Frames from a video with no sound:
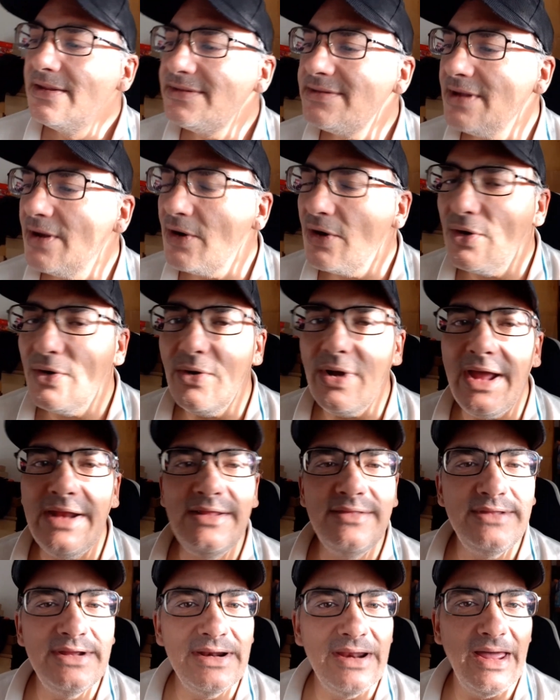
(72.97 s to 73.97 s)
So
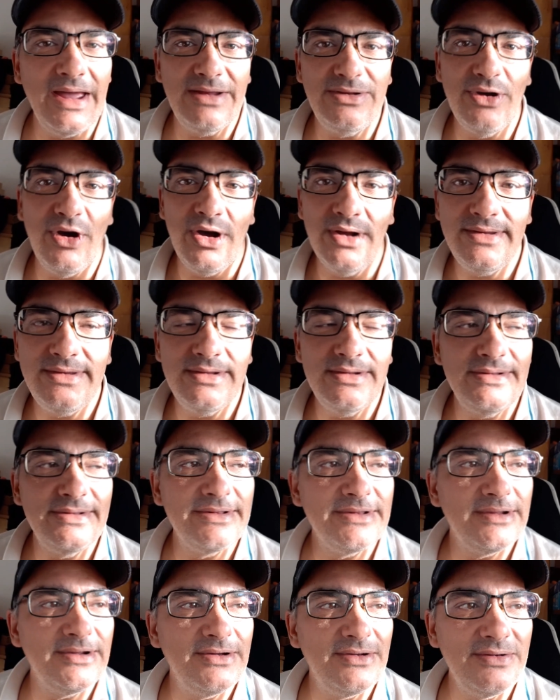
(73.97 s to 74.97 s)
anything light-hearted,
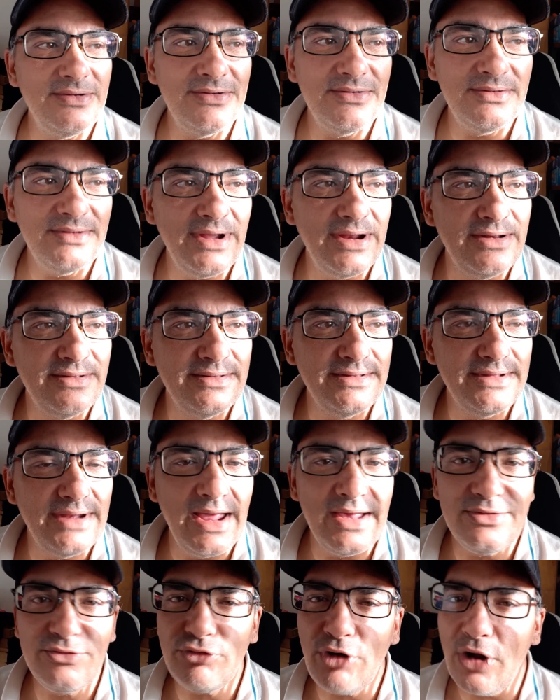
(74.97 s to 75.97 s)
so anything that
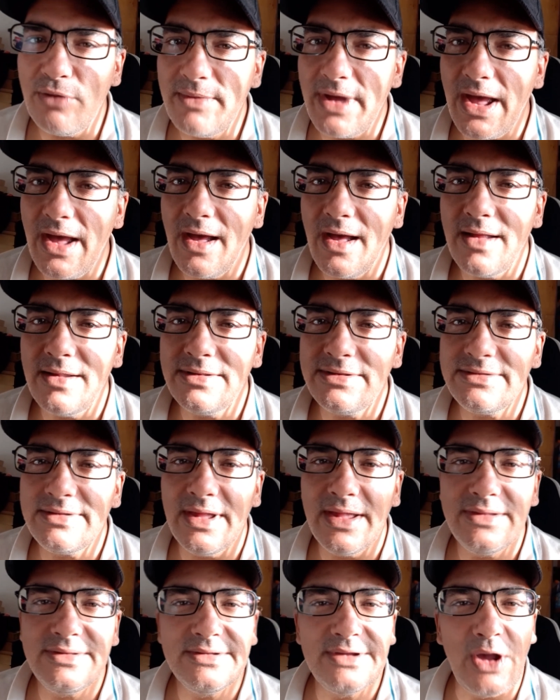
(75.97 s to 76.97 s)
has romance,
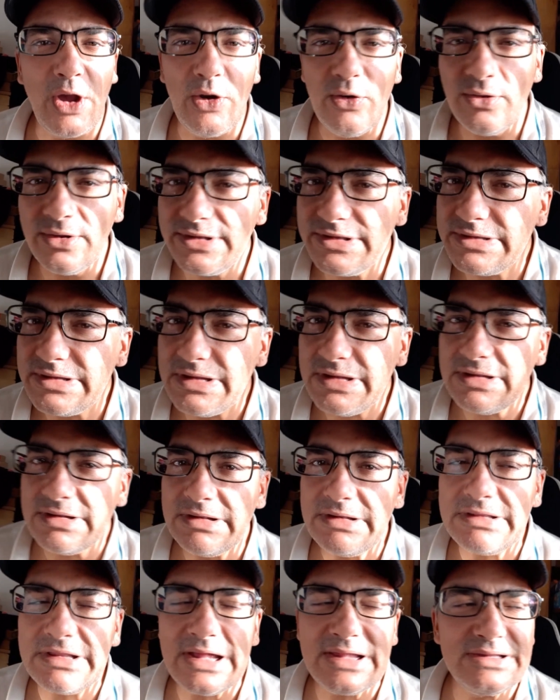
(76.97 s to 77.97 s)
that's
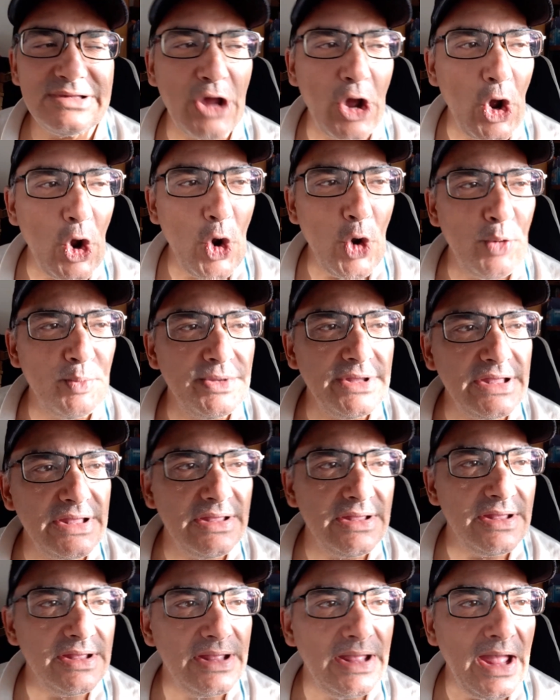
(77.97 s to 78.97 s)
cozy, that's
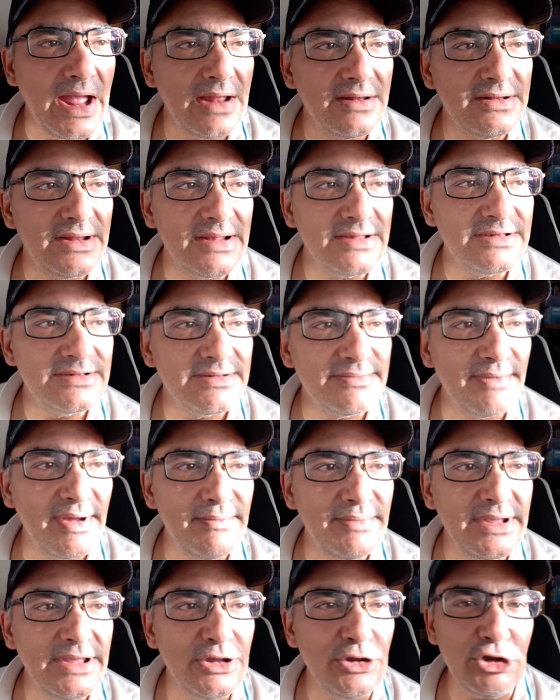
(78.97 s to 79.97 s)
homey, and that's
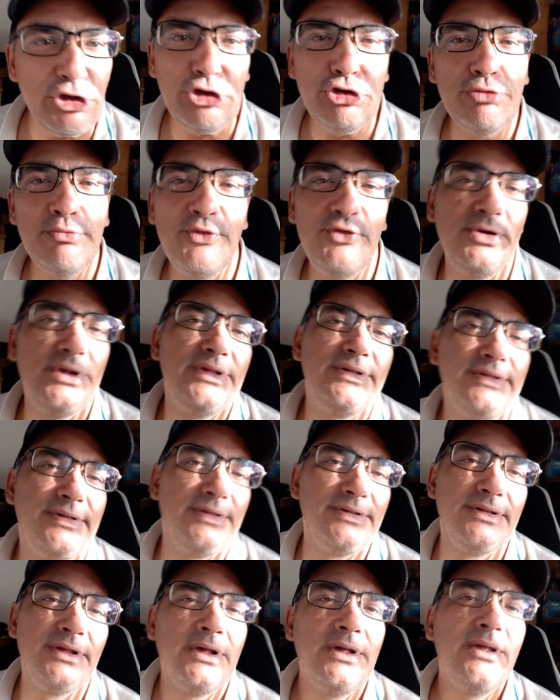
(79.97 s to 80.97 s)
maybe
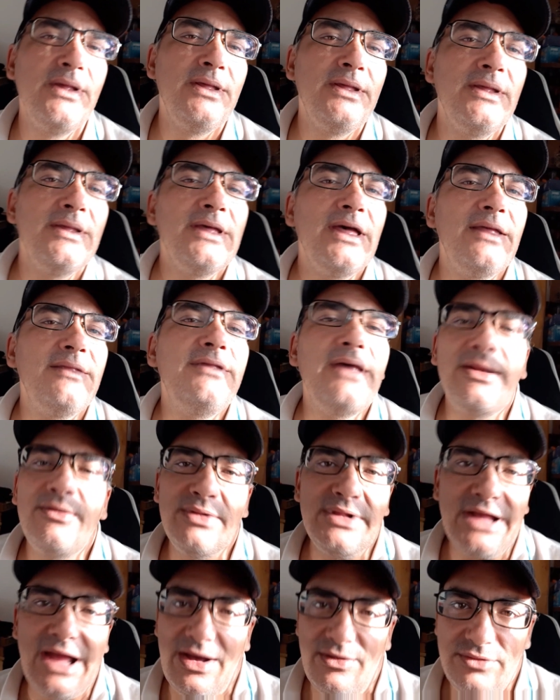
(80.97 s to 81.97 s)
humorous, that
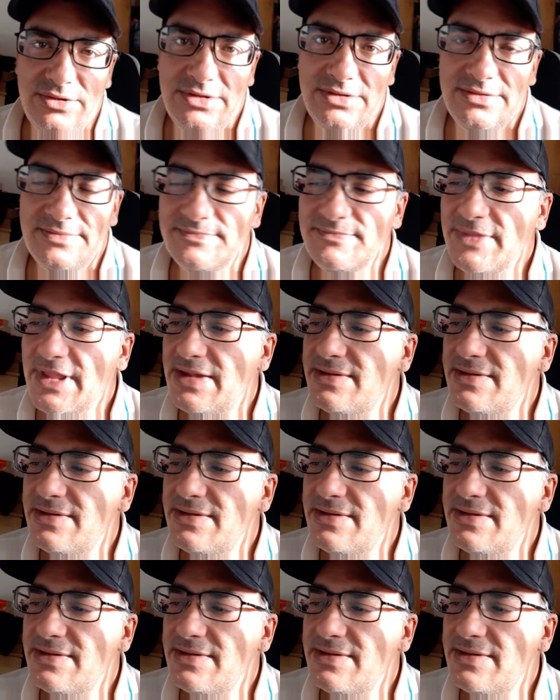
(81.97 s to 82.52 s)
will count.